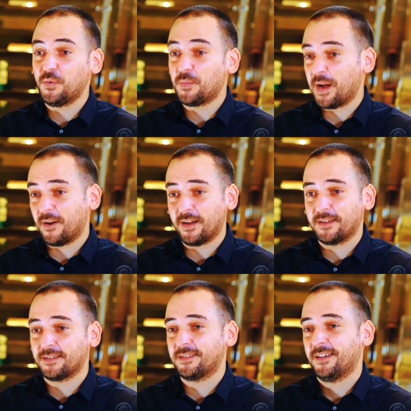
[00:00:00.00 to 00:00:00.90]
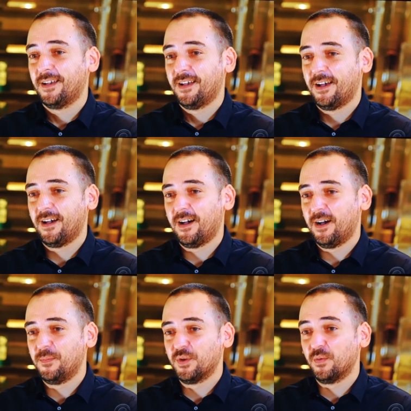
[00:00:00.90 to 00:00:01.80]
food pairings,
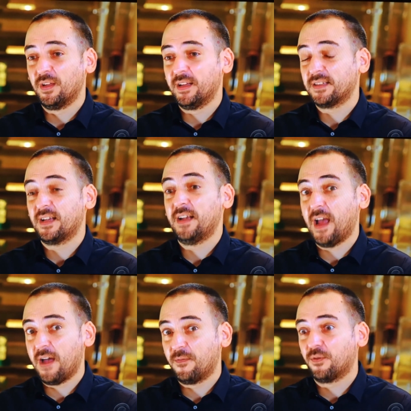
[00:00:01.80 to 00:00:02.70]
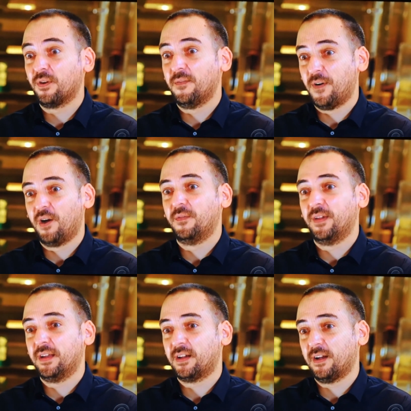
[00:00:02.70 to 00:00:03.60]
um, there really is an ever
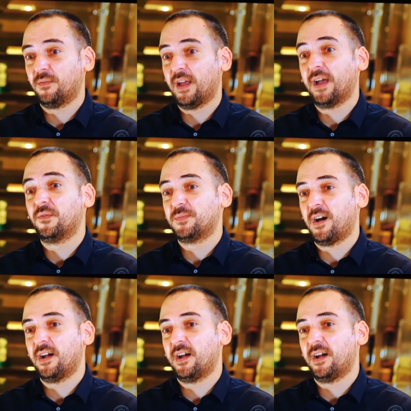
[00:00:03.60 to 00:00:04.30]
evolving kind of language